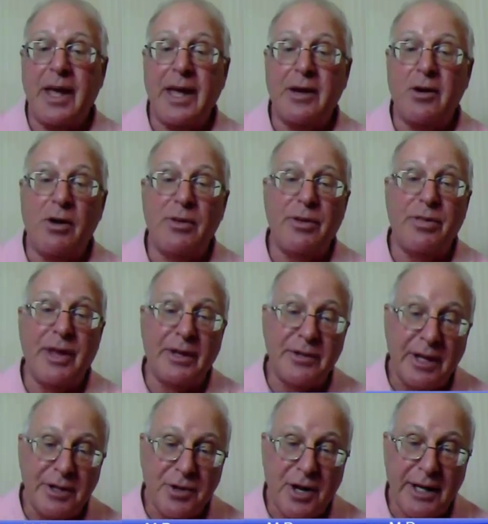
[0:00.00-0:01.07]
and all the
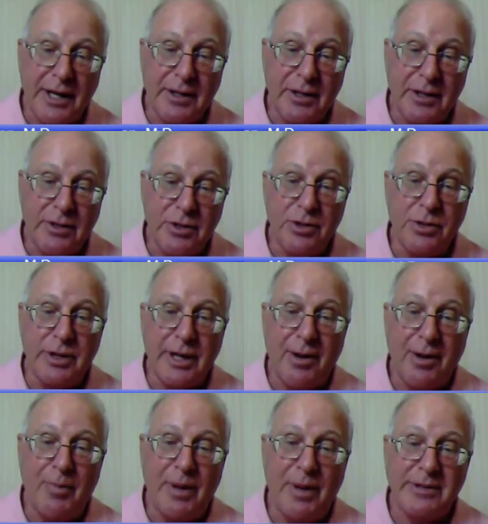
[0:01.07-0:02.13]
things I tried to do to
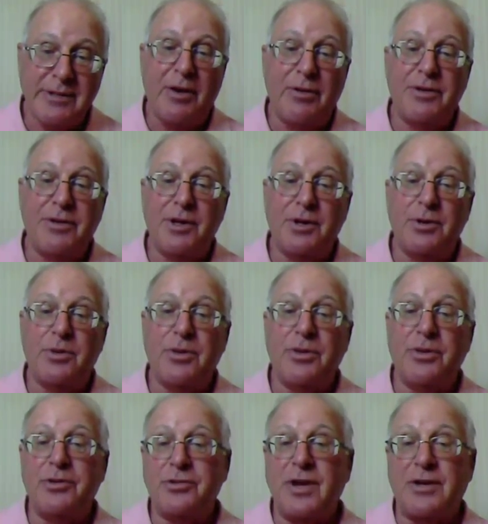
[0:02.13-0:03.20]
help myself deal
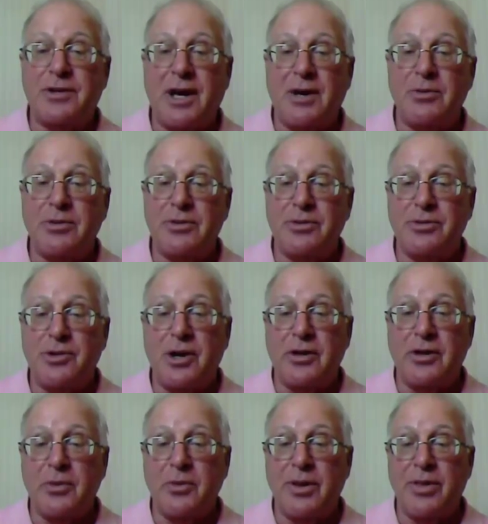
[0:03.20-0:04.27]
with the stress I was
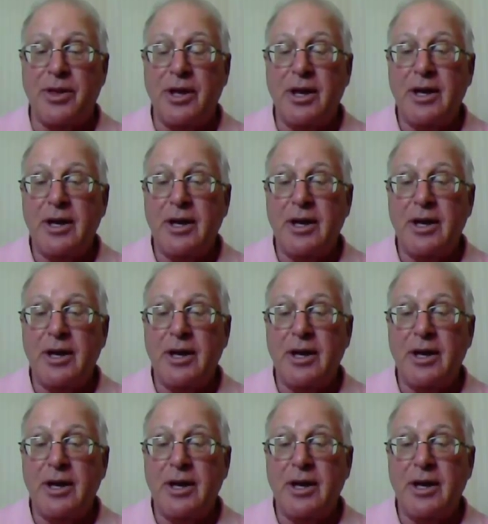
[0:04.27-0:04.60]
struggling with,